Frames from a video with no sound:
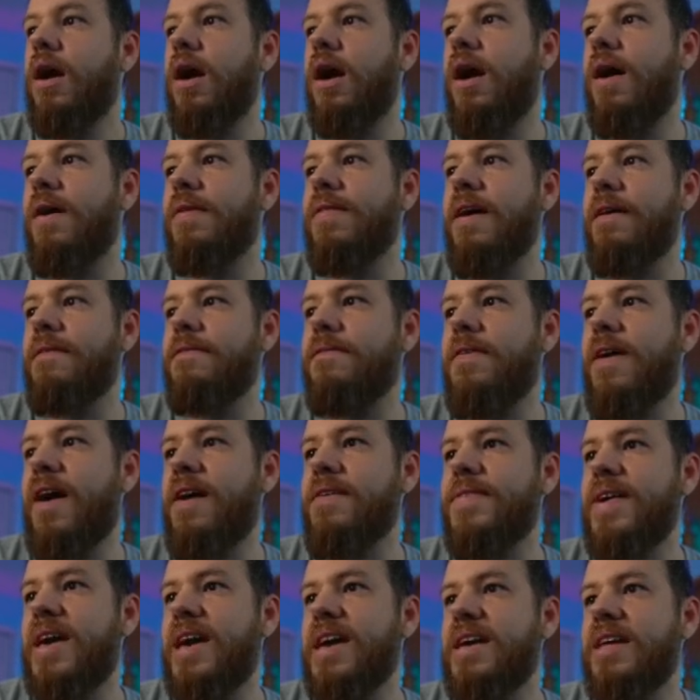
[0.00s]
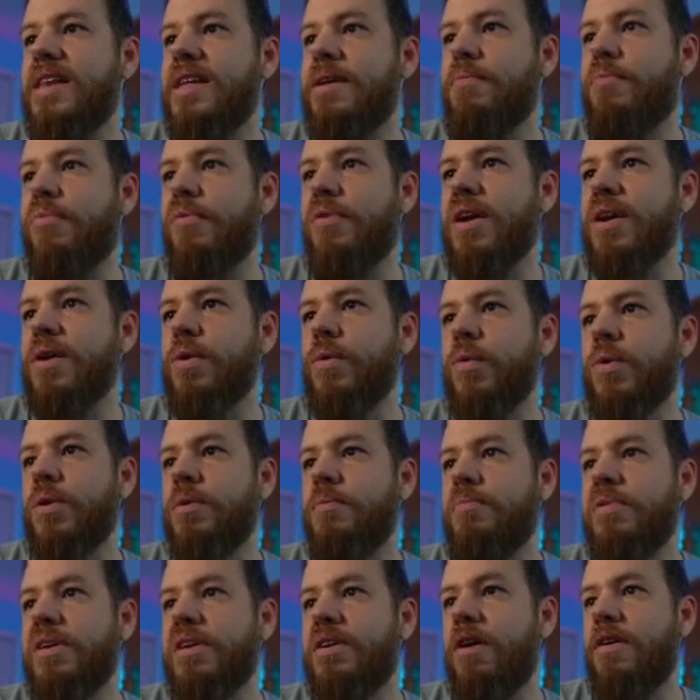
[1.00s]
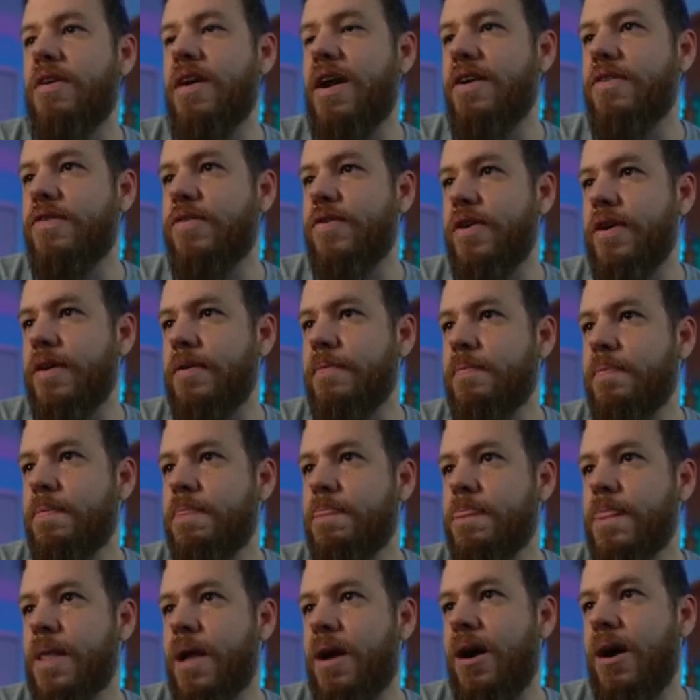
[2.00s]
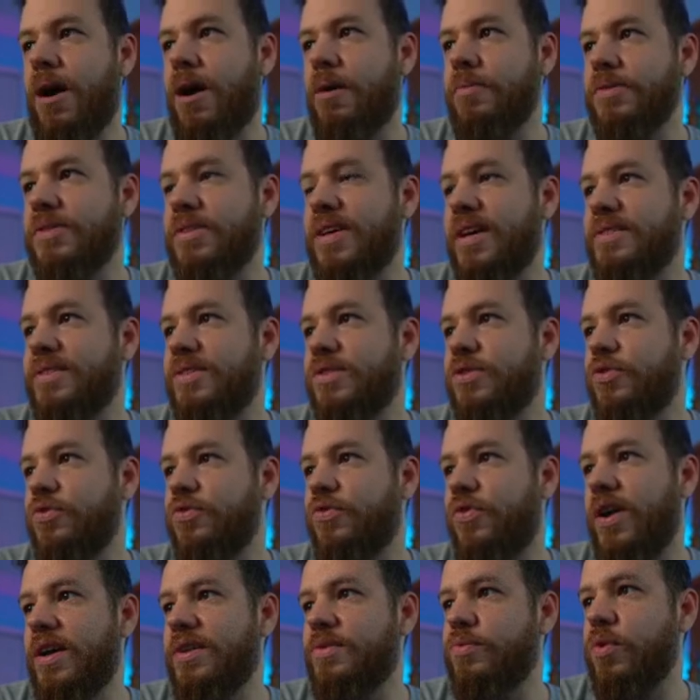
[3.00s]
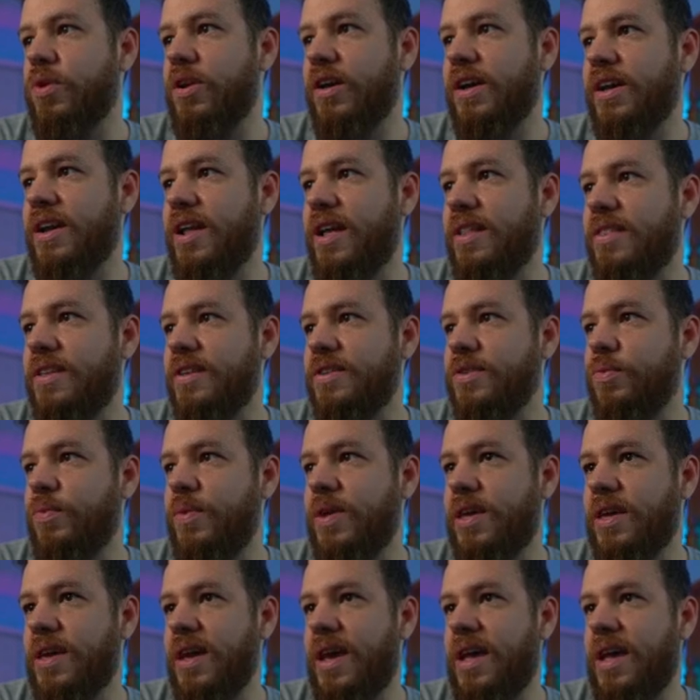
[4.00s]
Uh, that 580 break would be our entry. Um, so that's two trades we're looking at this week.